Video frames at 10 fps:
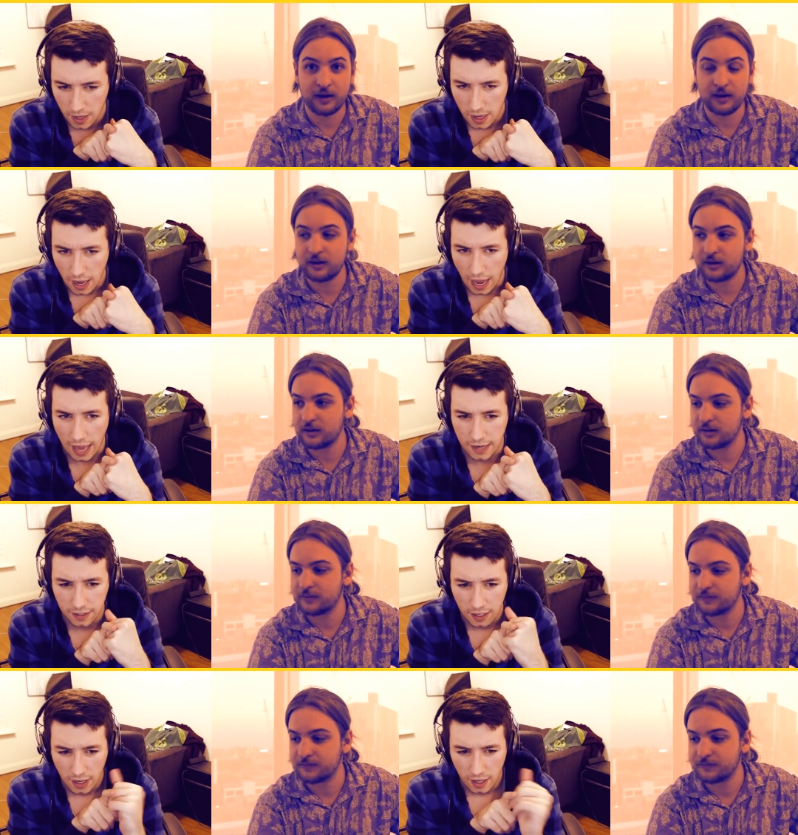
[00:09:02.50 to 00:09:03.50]
Speaker 1: with him.
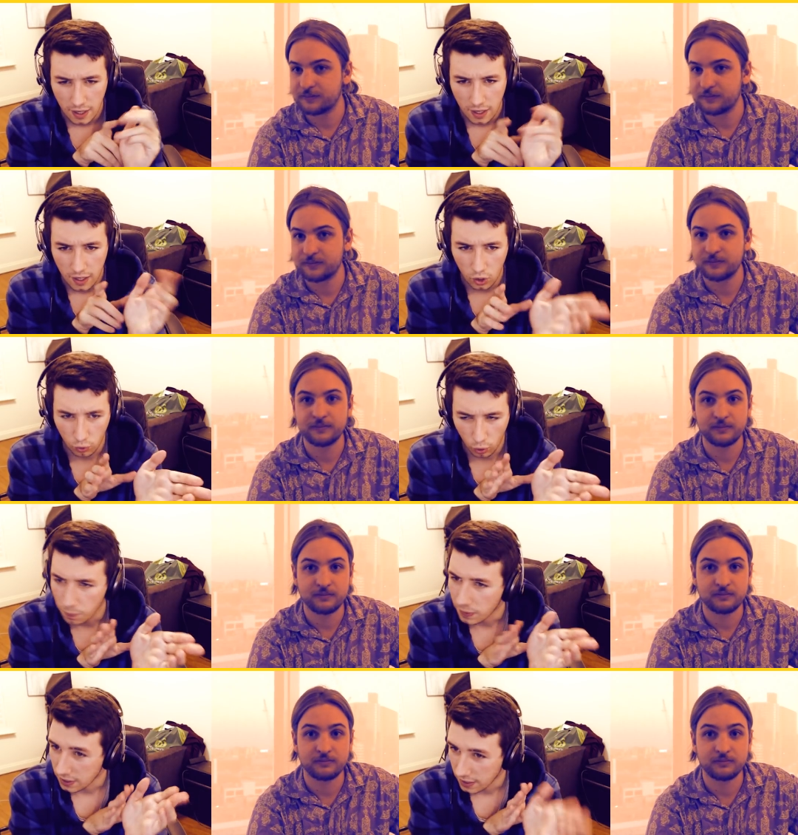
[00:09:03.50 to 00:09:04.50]
And
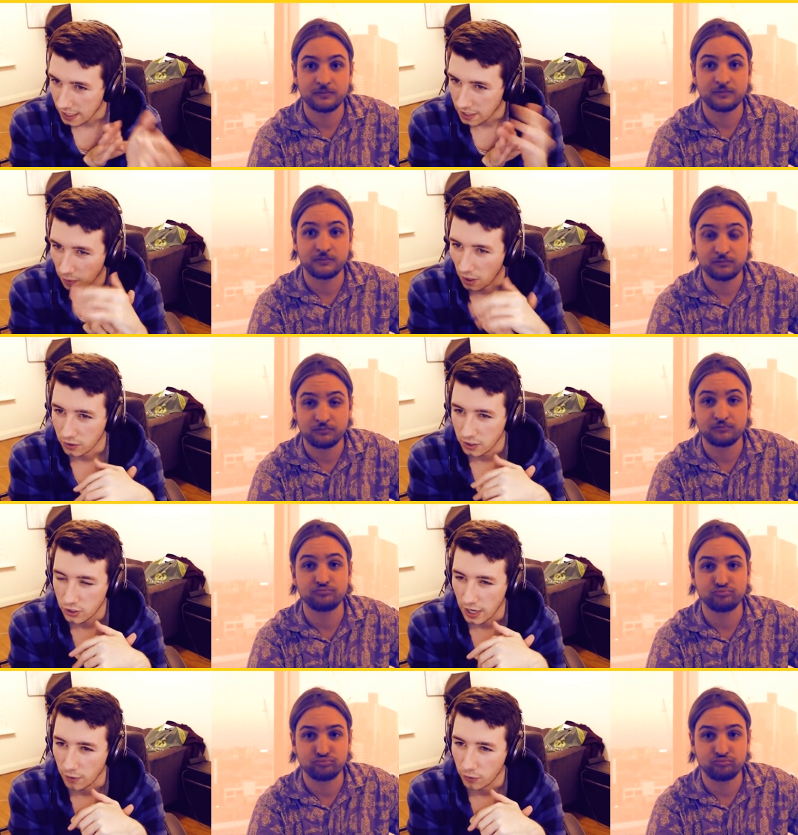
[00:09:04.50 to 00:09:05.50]
Group C as
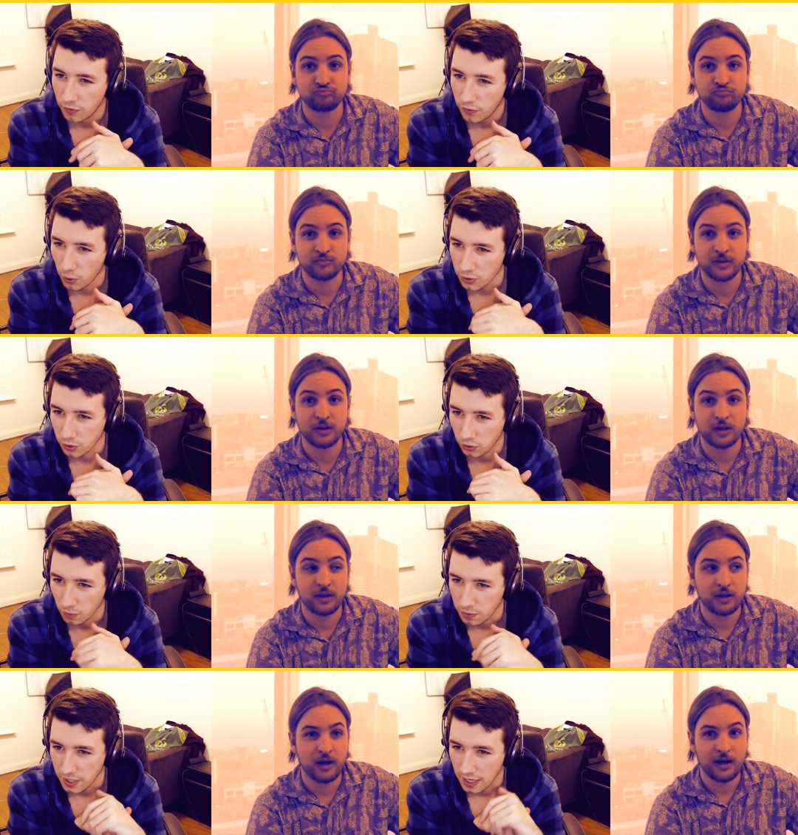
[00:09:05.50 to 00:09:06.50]
well. Just general thoughts
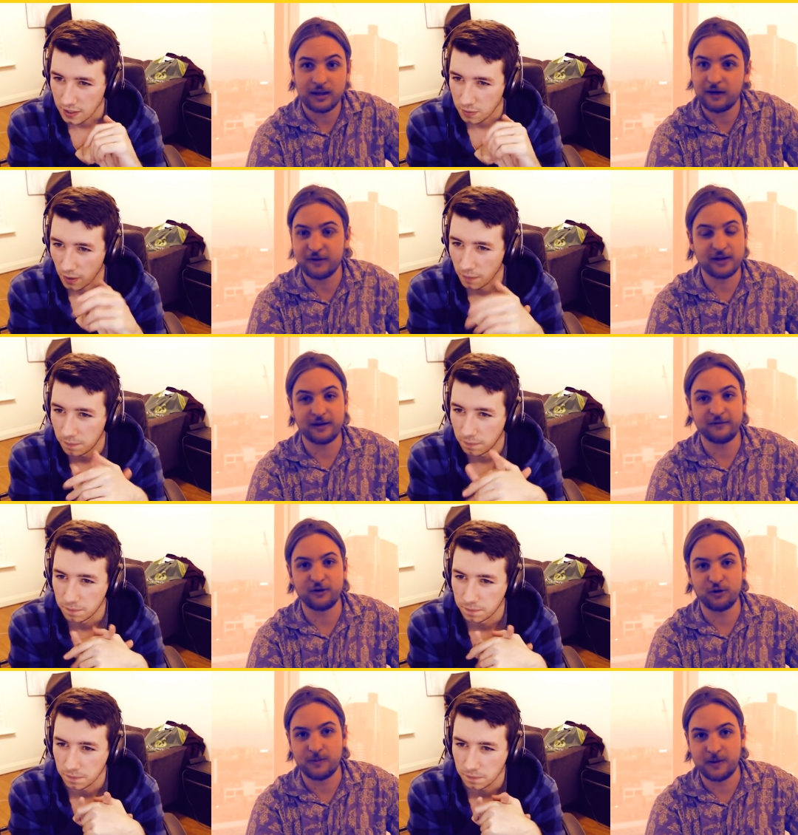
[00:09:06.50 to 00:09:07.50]
on Group
Speaker 2: C. Lovely, as well.
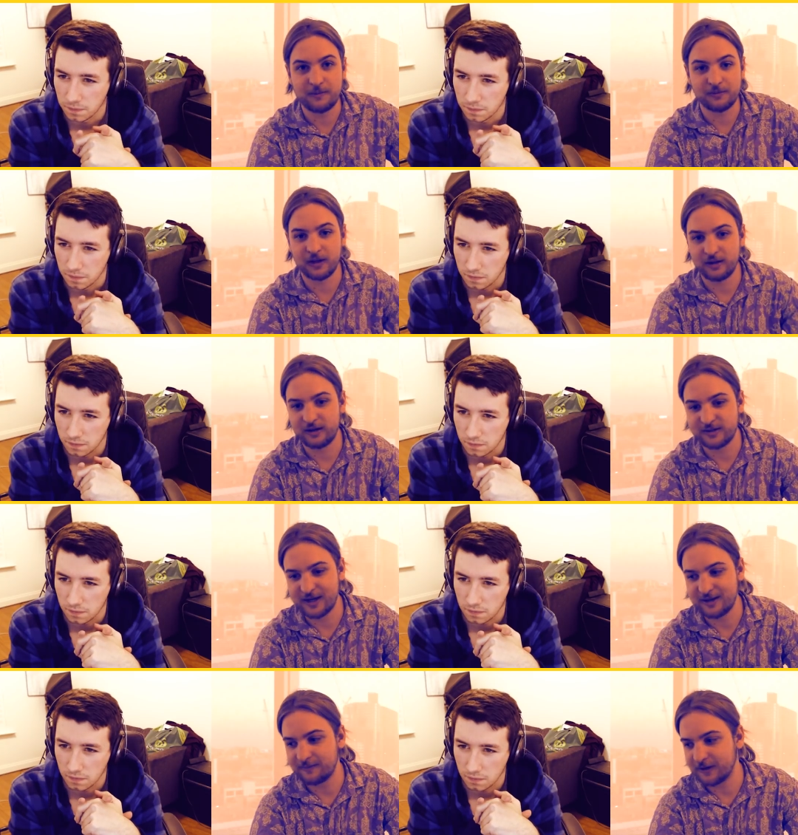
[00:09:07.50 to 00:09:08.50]
lovely group of people. I'll, I'll
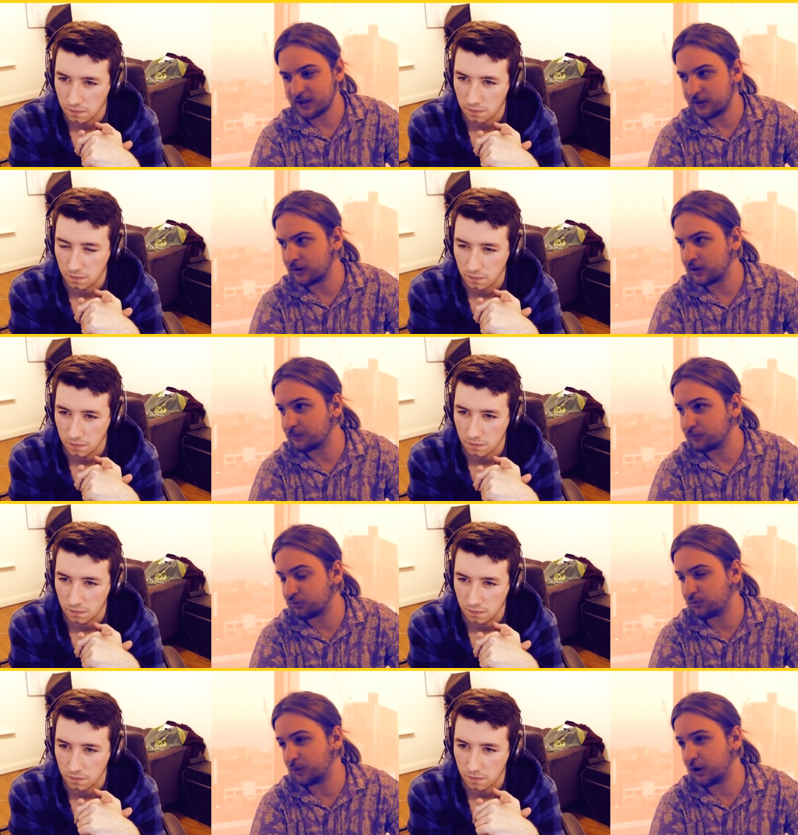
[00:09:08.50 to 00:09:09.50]
say that much. I think
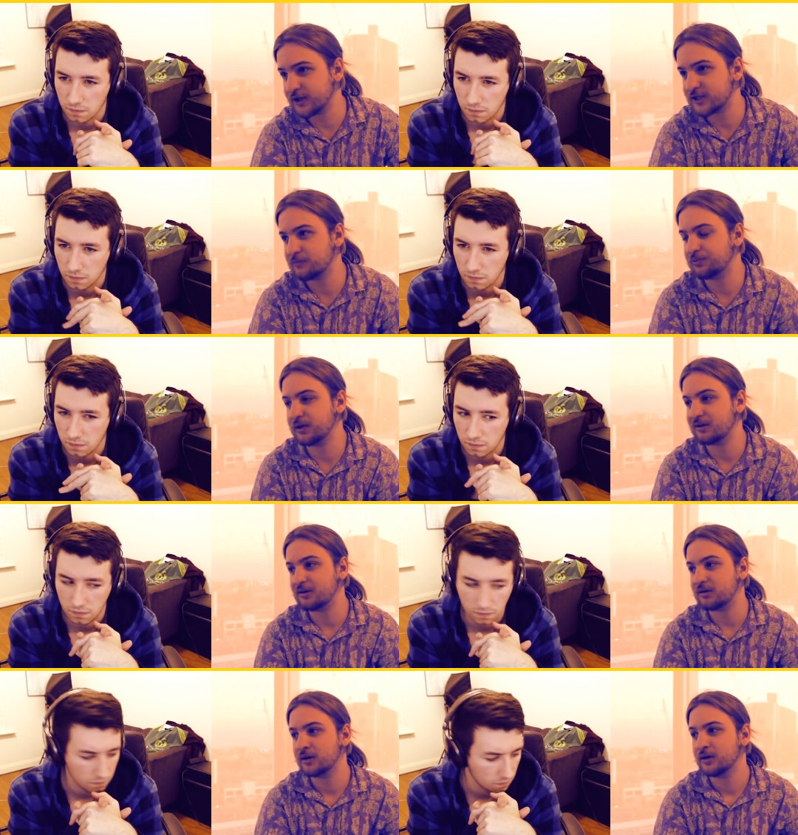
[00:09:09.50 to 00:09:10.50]

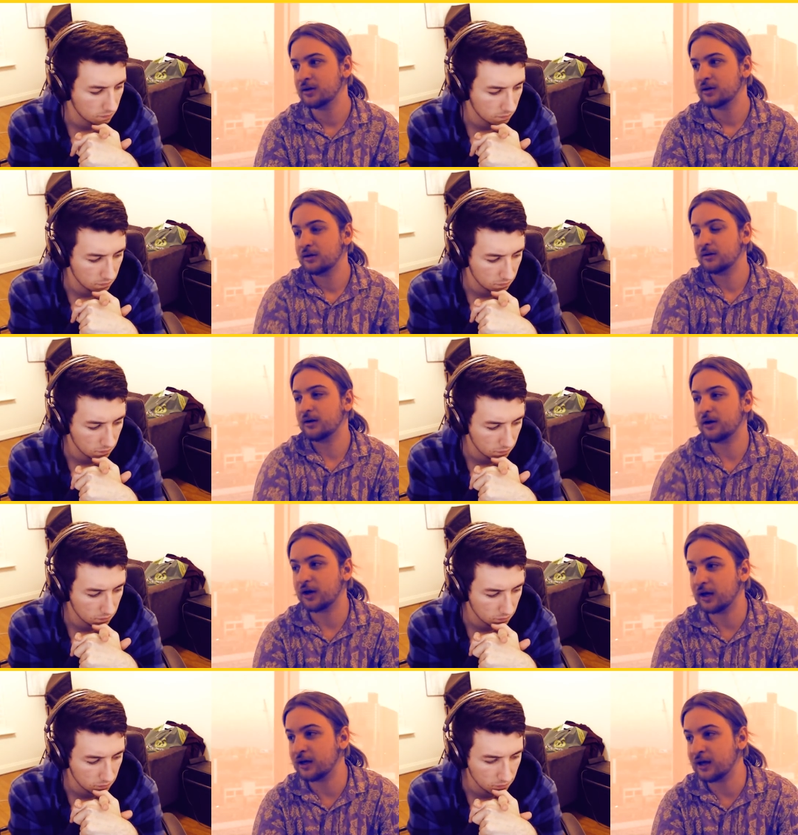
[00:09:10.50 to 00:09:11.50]
possibly.
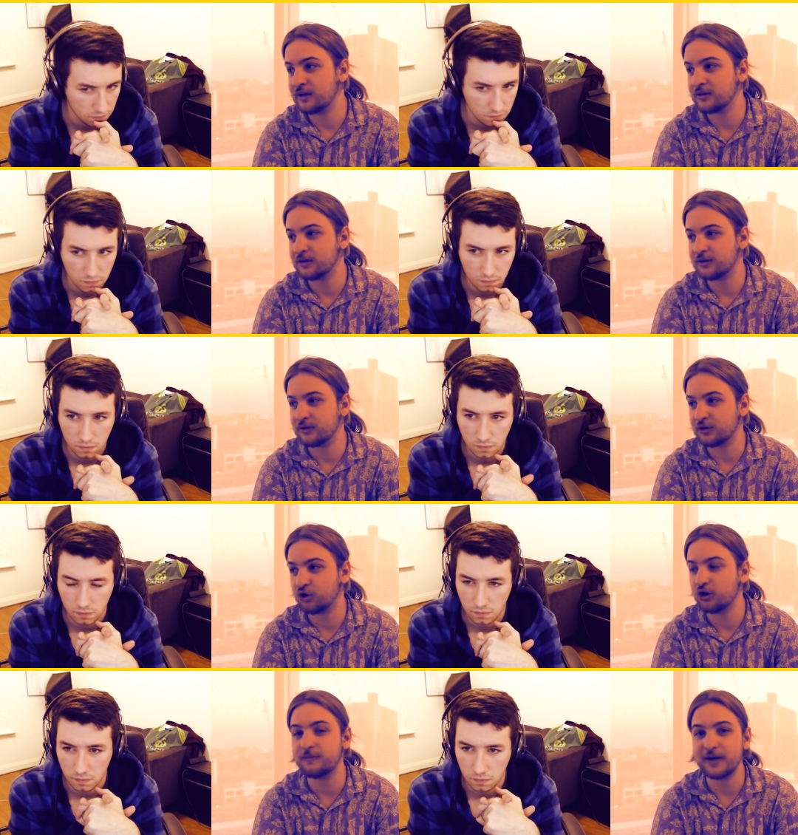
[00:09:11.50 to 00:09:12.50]
Either it
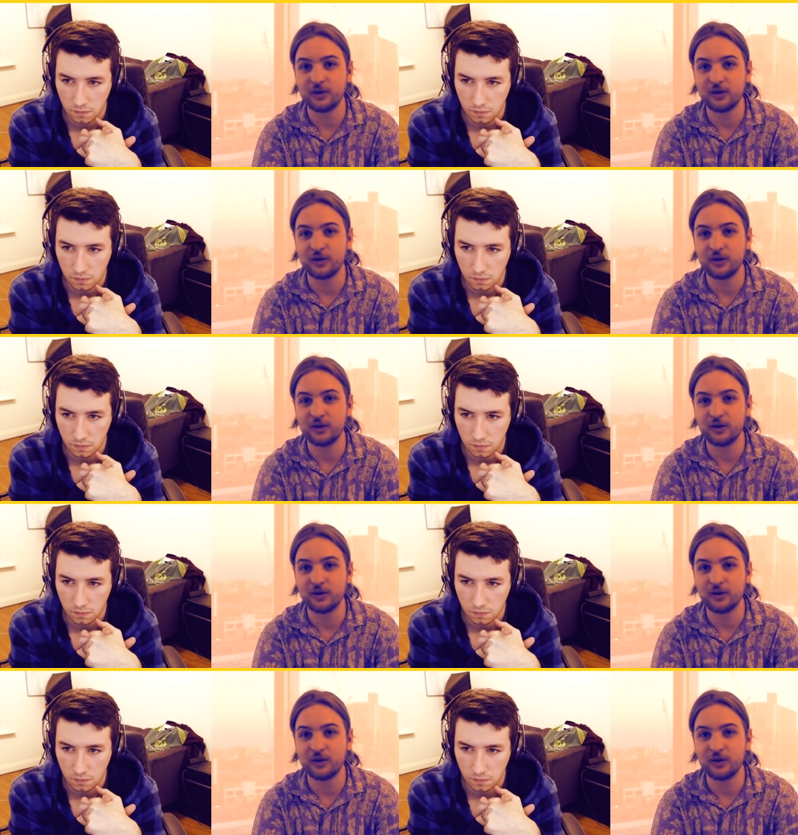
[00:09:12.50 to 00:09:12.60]
could have